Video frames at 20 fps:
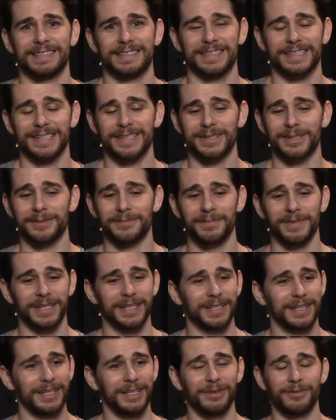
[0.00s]
so
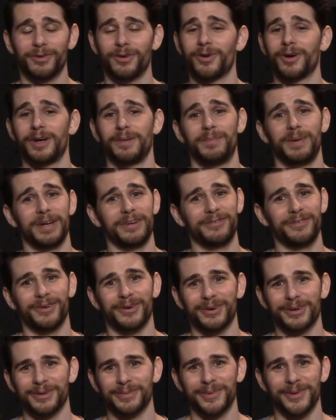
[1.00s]
you've already been
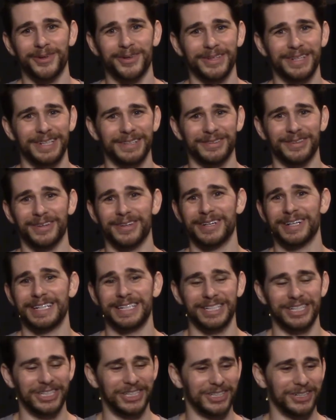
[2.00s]
vulnerable, you've
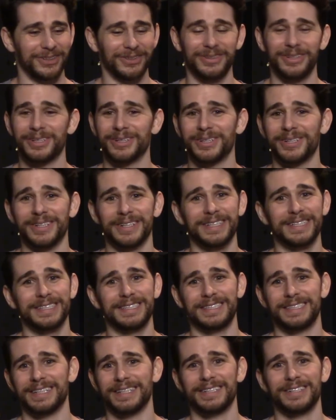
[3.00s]
already shown your goods,
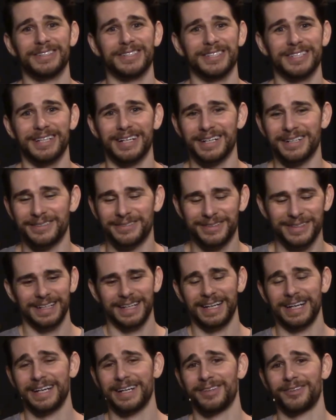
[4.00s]
done your stuff,
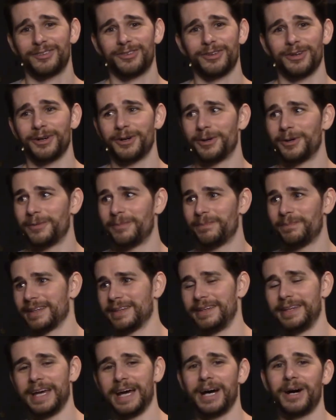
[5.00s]
and so
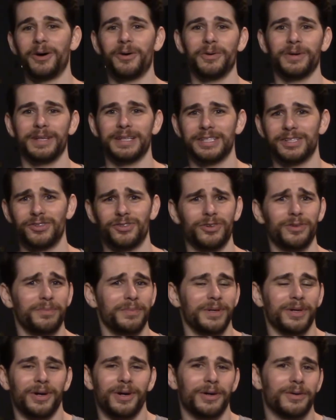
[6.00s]
now it shouldn't
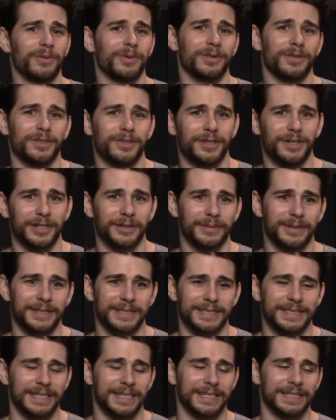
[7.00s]
be awkward to talk about
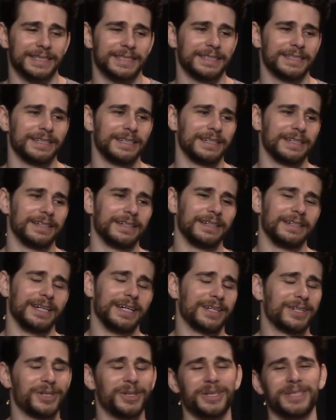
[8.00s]
sex.
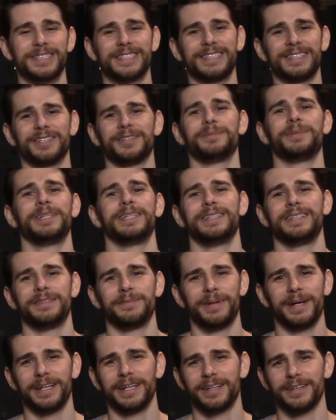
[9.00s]
It could still be,
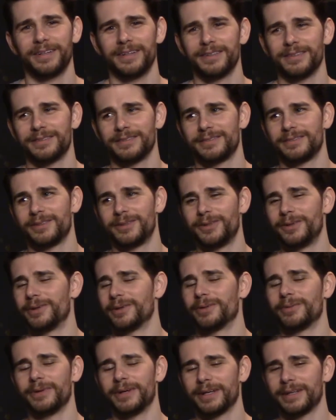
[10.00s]
depending on who
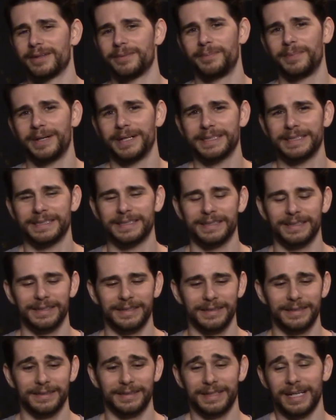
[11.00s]
you're with, but
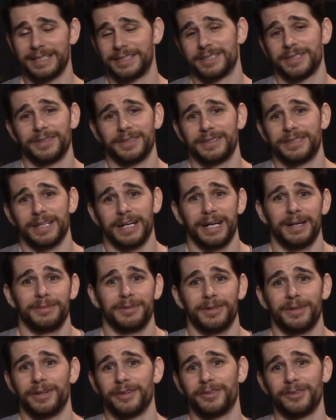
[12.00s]
that's a good time
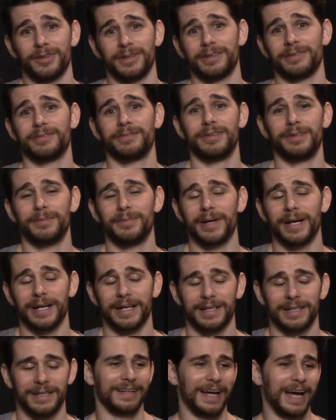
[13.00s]
to also give
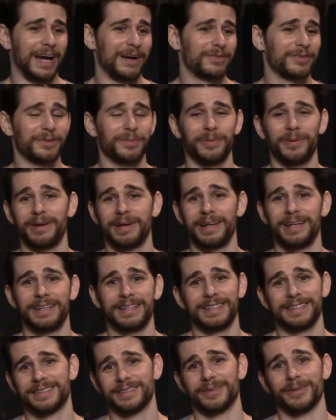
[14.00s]
feedback. Afterplay
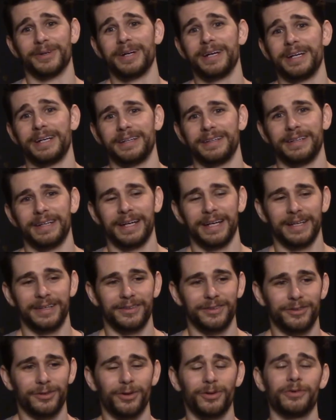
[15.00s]
is great,
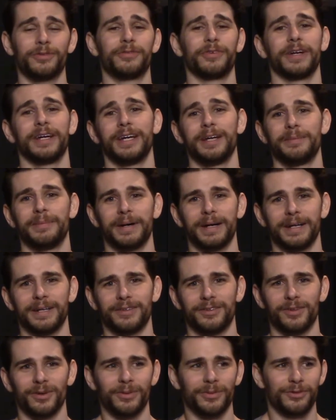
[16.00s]
and don't forget about it.
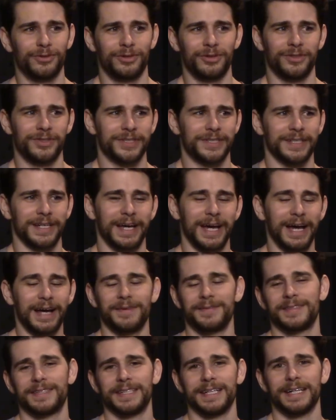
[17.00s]
Don't just
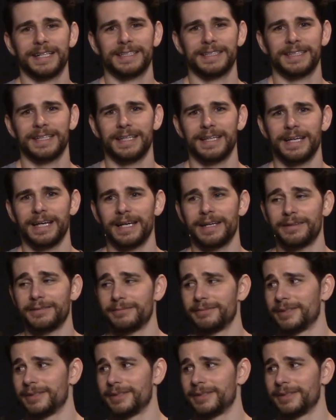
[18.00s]
have sex and then,